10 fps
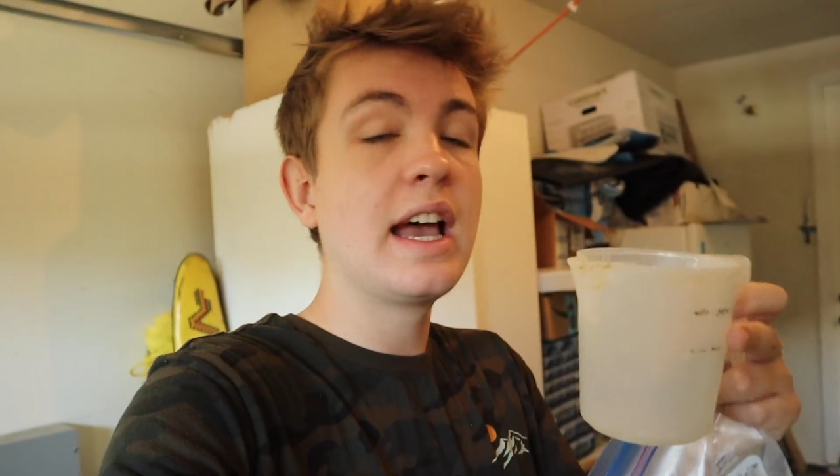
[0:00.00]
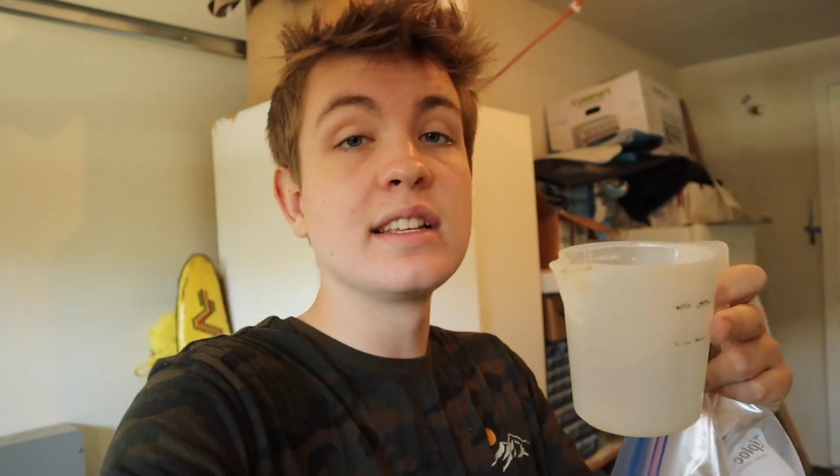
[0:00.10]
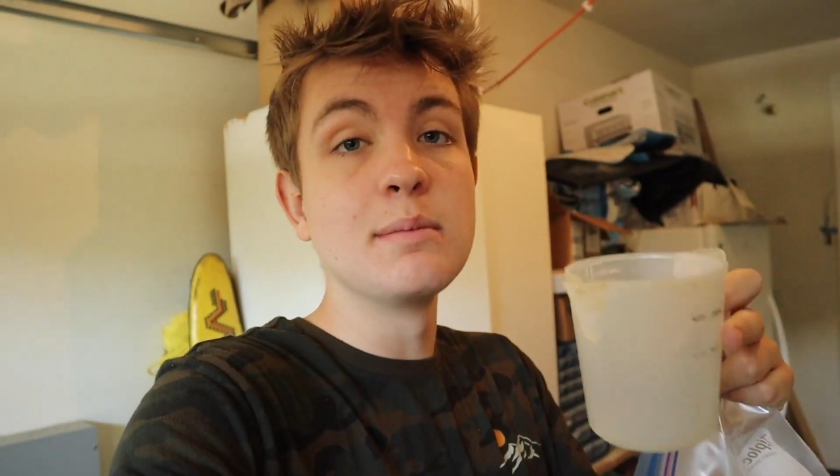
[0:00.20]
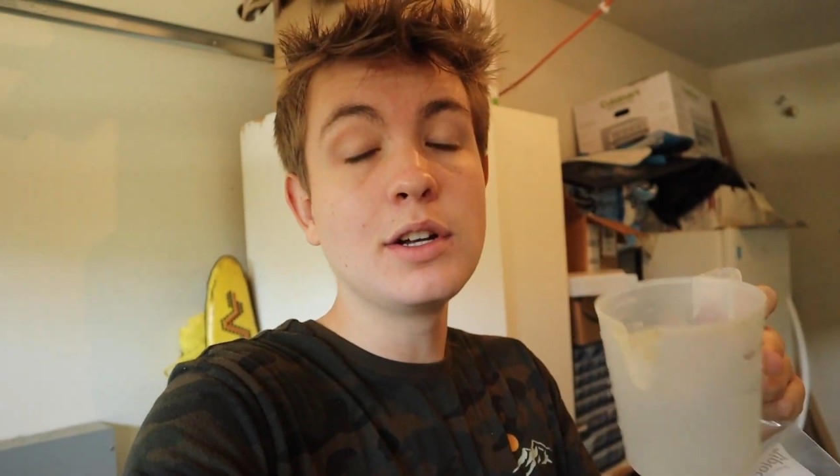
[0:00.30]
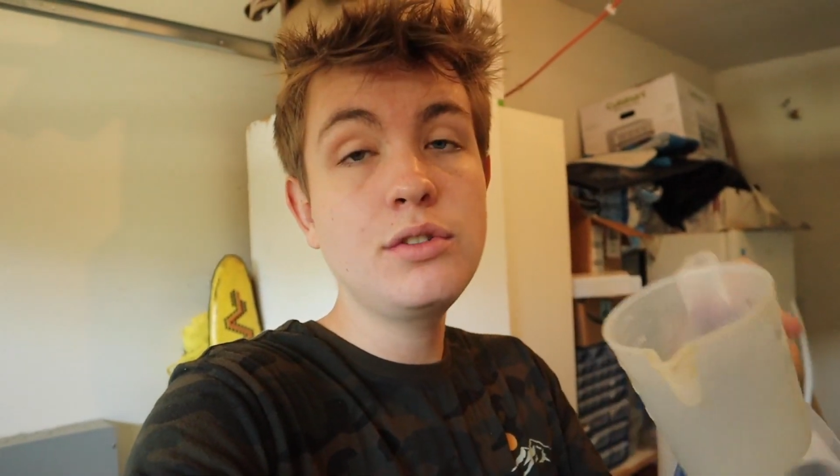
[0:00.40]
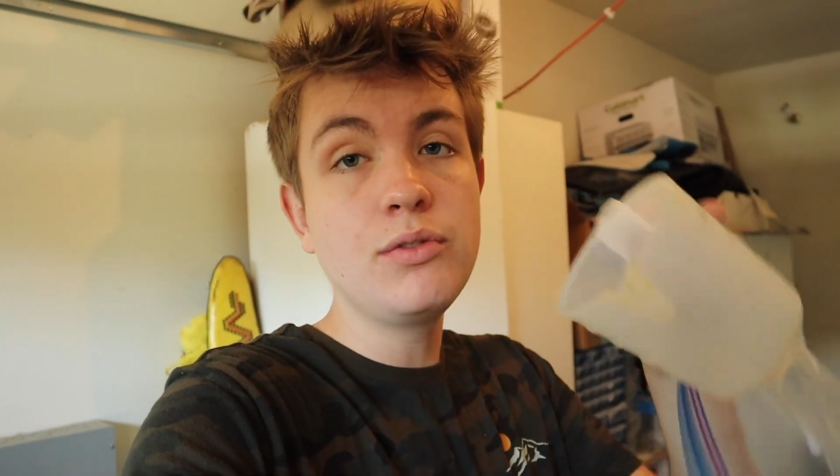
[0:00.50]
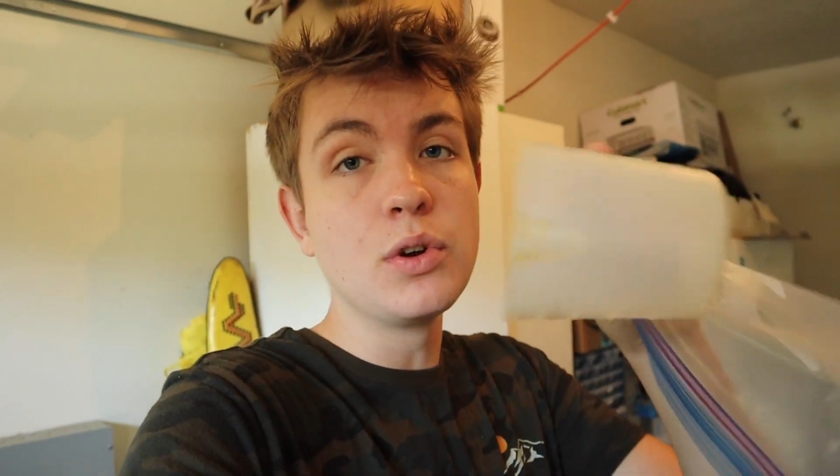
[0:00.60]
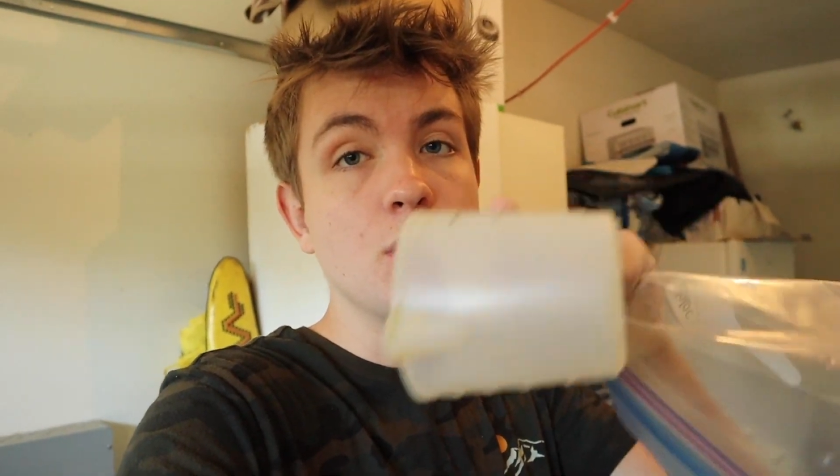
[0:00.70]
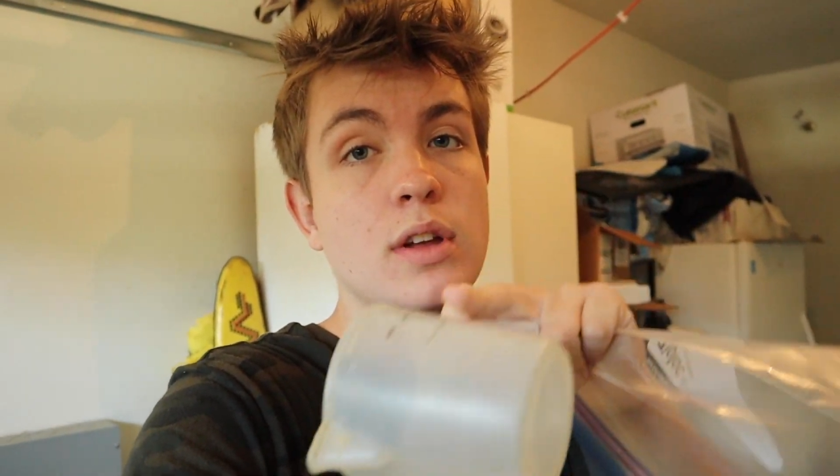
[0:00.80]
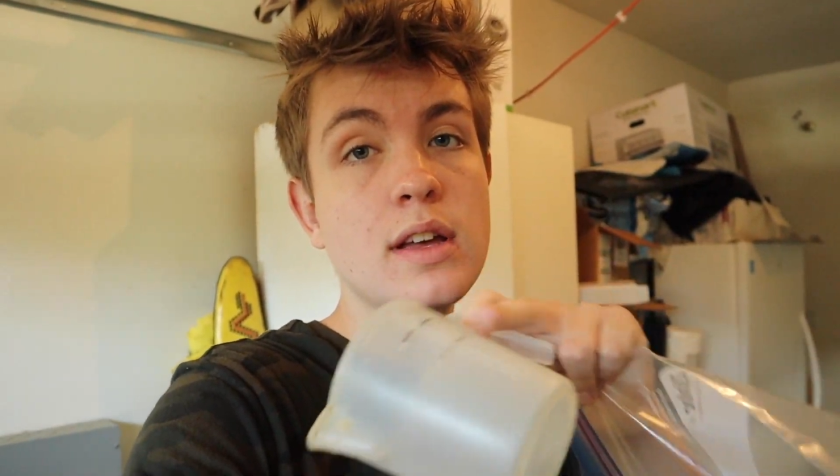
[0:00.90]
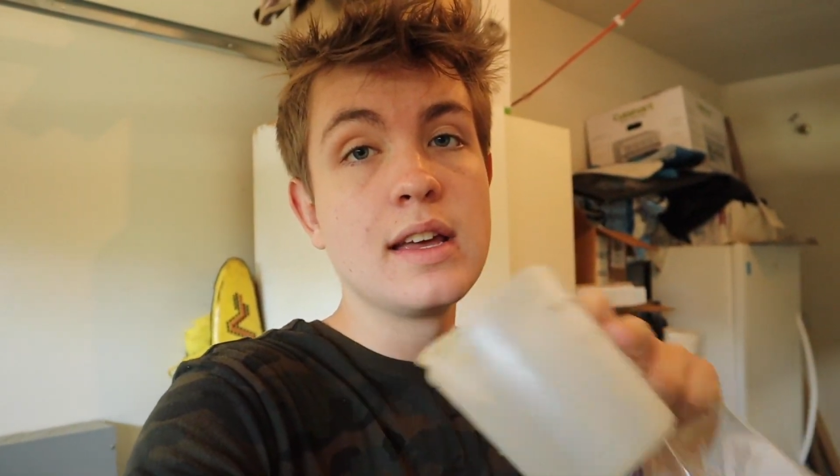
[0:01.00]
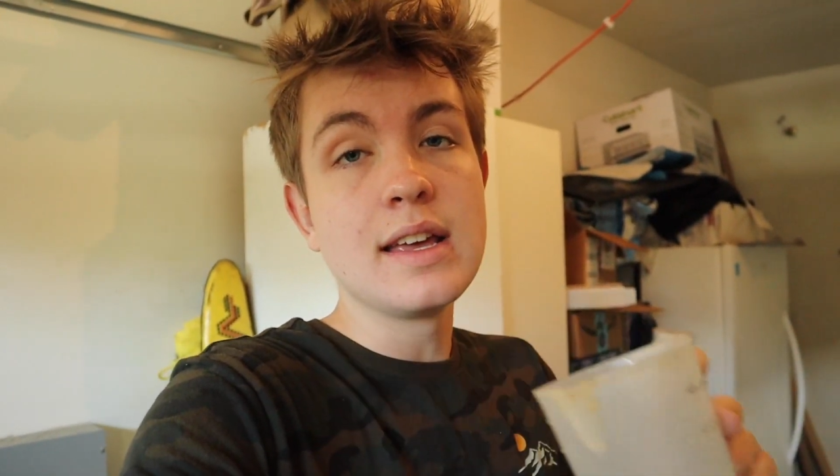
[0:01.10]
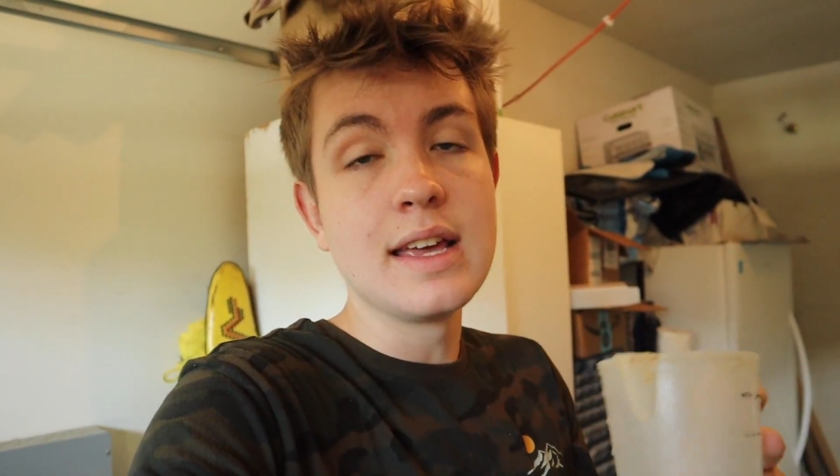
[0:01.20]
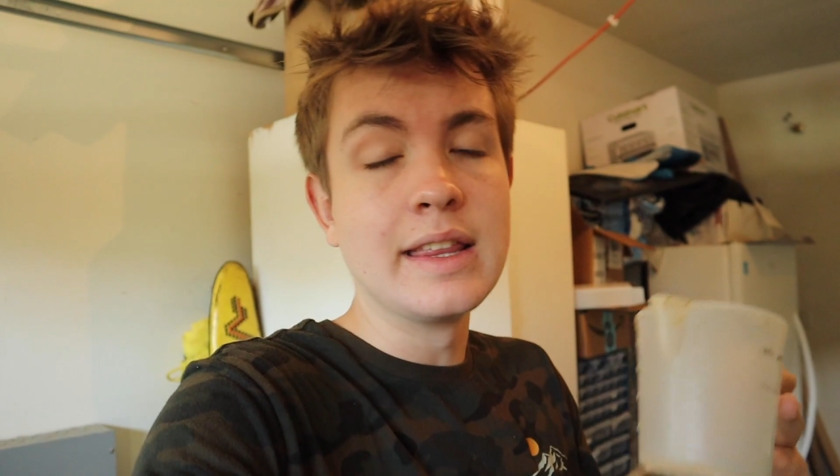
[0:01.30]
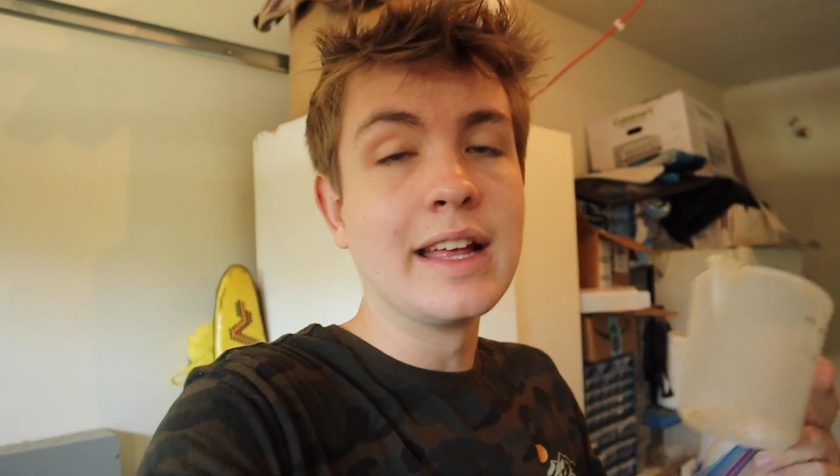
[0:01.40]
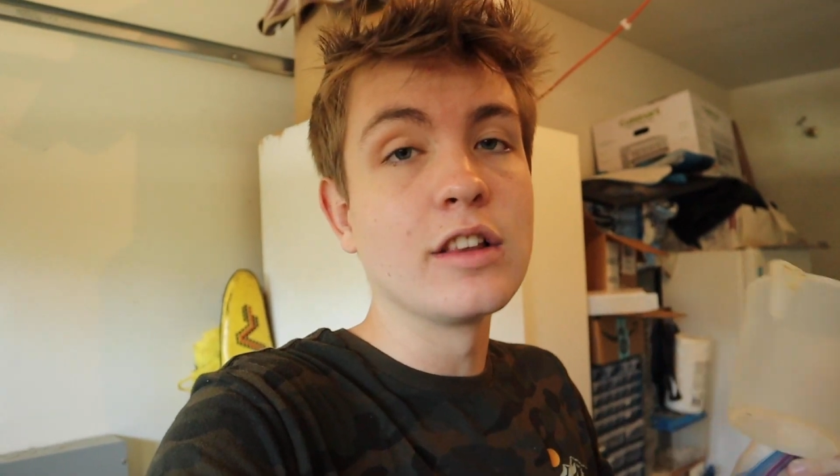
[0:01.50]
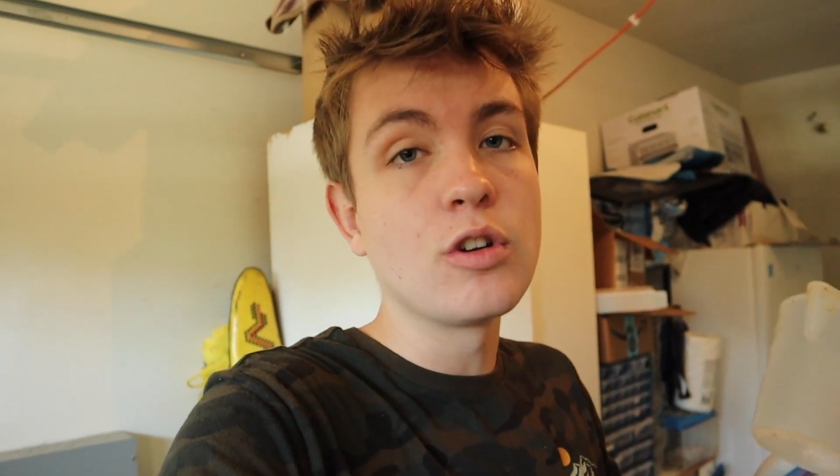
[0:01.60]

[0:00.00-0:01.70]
as much food in that